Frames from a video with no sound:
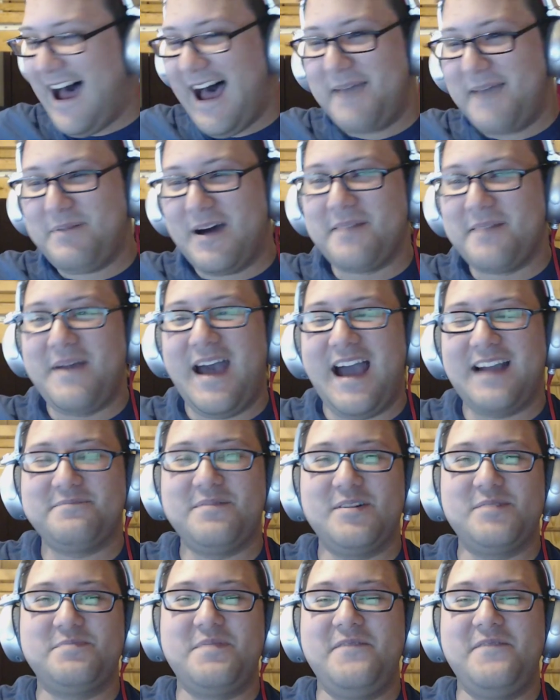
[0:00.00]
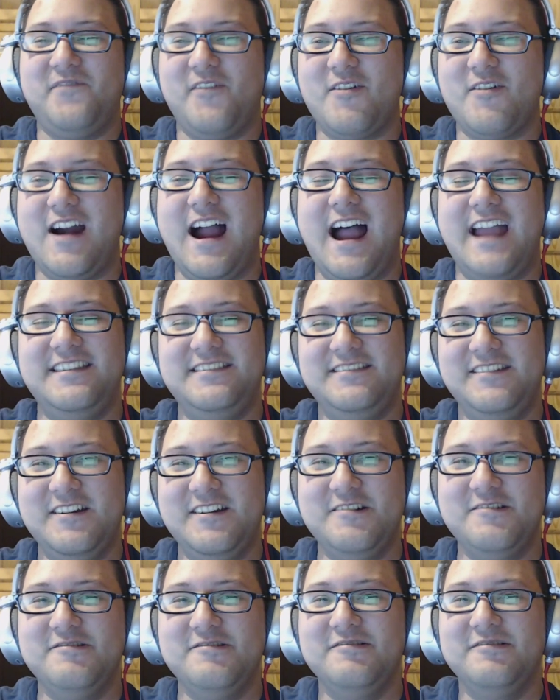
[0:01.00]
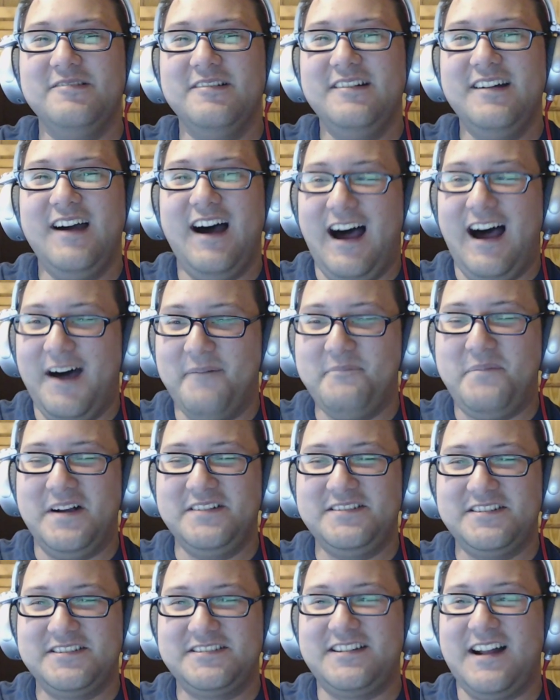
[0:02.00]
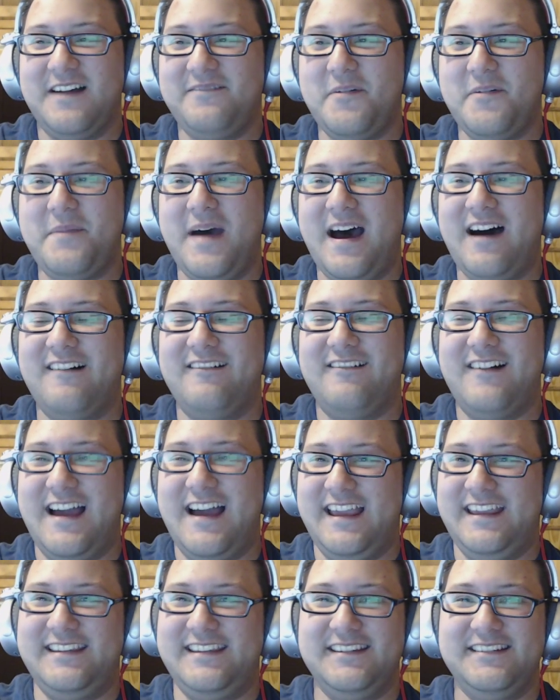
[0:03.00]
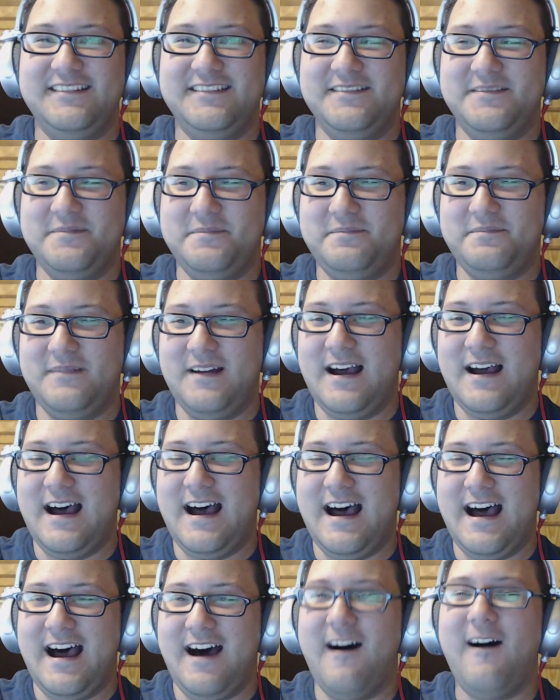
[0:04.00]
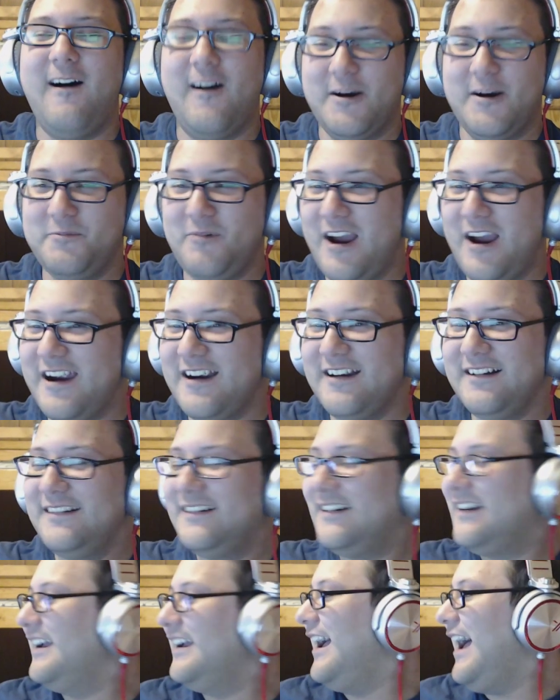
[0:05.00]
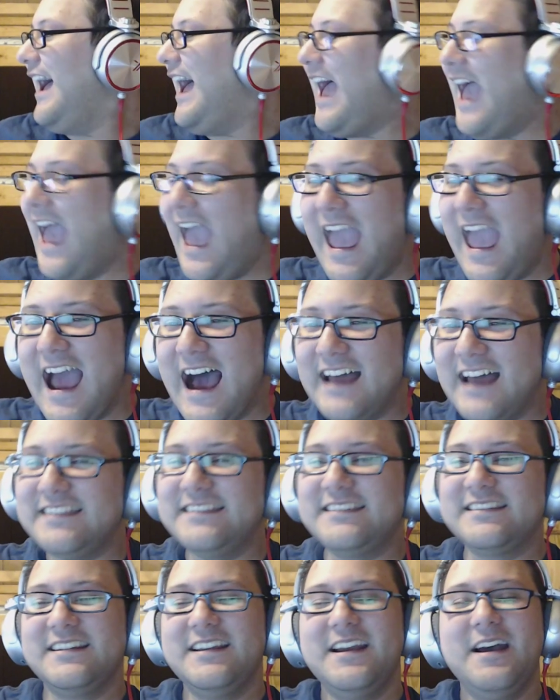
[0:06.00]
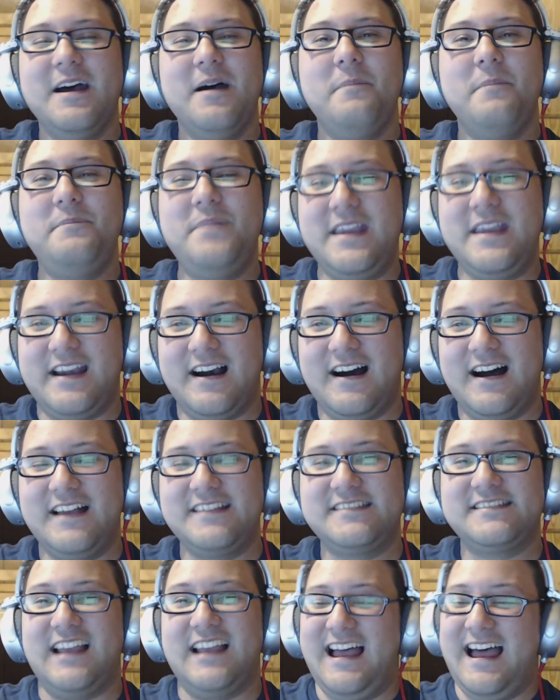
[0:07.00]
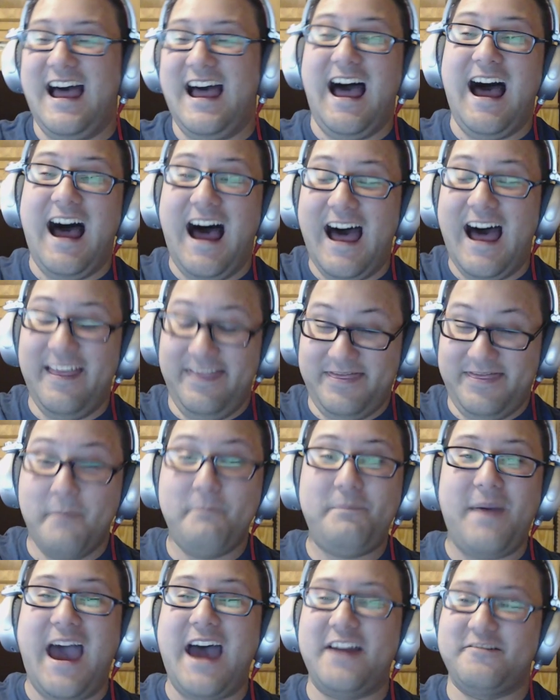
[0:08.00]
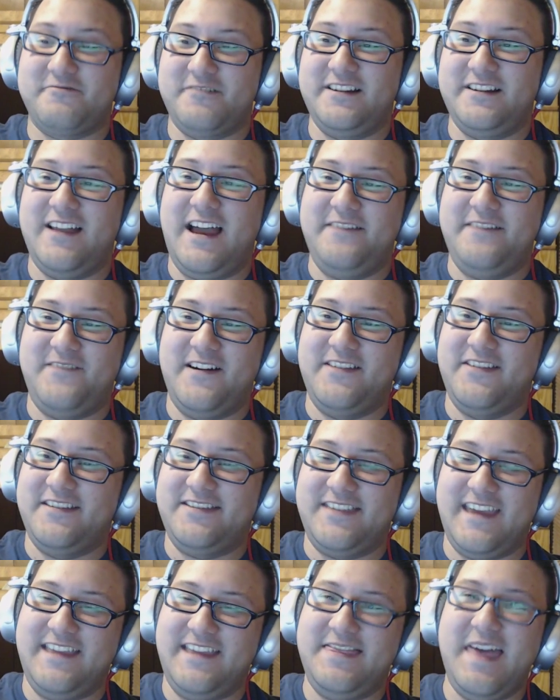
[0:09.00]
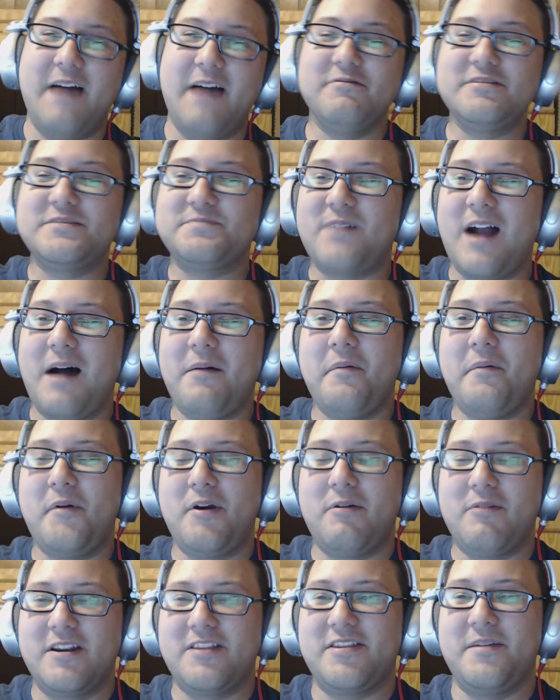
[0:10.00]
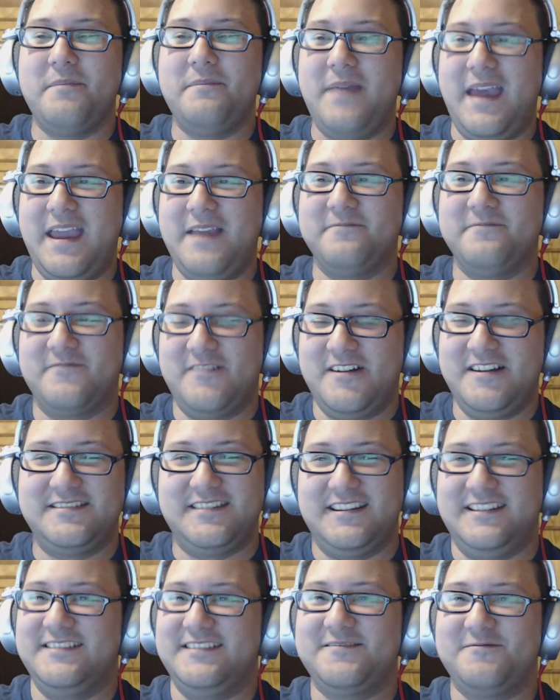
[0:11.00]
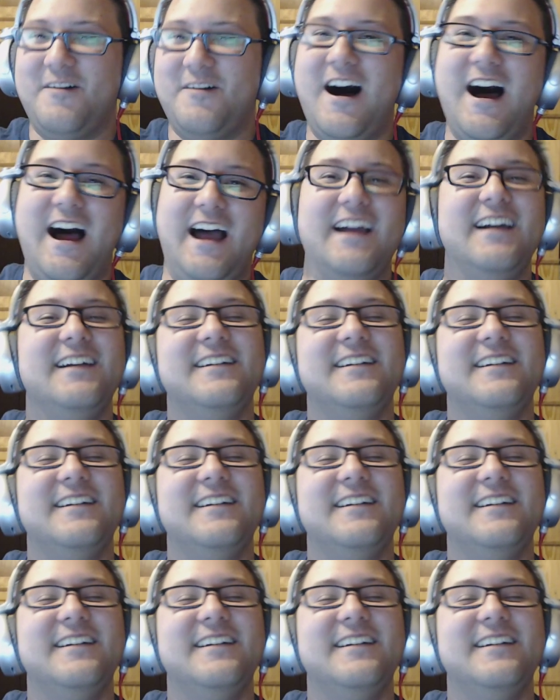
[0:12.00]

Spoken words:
bought a MacBook before I knew a bunch of stuff about like hardware, and because the battery life on the thing. That was probably one of the main reasons why.